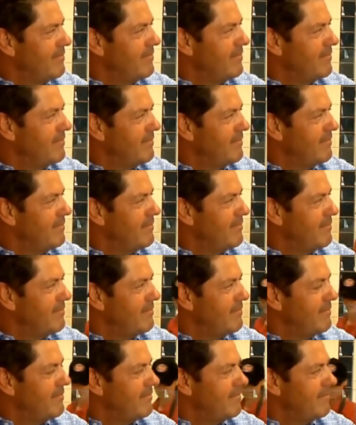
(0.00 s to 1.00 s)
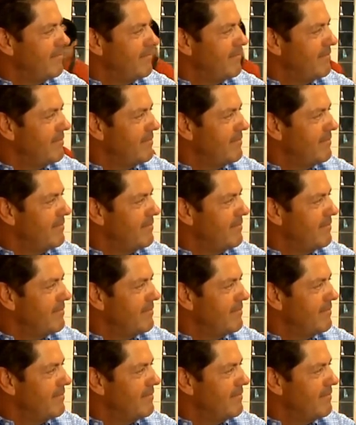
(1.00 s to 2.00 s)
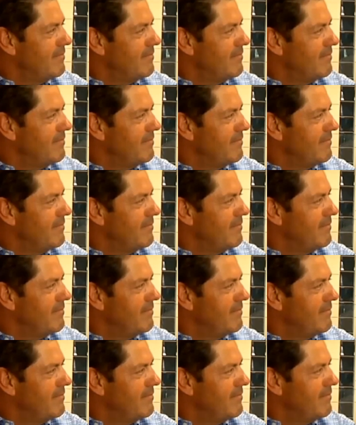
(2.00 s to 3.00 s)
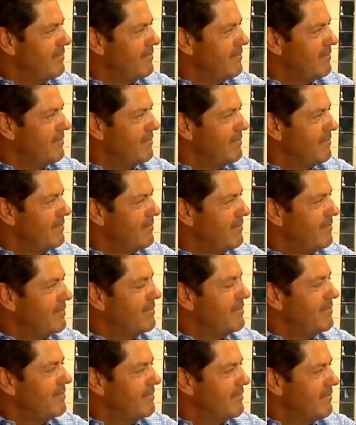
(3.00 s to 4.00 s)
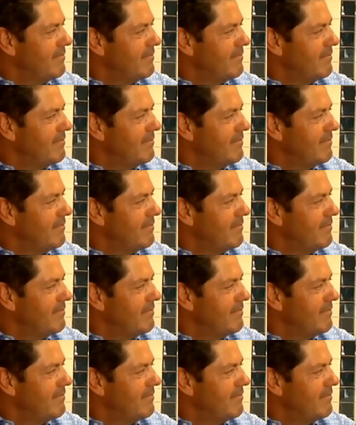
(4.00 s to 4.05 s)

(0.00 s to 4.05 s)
(silent)